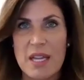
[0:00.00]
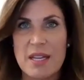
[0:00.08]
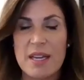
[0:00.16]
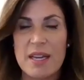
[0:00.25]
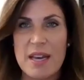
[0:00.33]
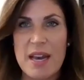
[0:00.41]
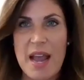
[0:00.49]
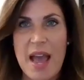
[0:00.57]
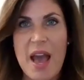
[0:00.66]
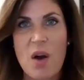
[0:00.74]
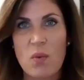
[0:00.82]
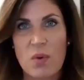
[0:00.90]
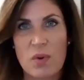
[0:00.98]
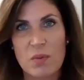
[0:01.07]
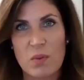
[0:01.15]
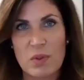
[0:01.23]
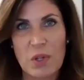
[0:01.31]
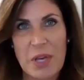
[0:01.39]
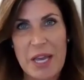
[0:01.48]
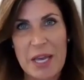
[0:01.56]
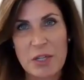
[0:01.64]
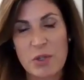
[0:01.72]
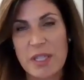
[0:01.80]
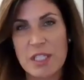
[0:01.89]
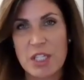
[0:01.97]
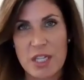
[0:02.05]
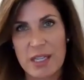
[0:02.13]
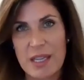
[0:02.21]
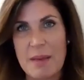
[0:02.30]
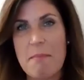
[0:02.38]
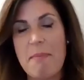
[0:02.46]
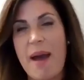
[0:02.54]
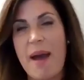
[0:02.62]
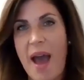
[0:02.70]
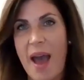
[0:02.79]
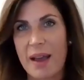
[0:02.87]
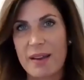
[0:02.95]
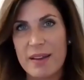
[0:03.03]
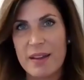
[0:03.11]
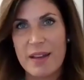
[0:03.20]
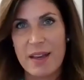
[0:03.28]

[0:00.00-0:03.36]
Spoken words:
and now we're looking at transitioning them back.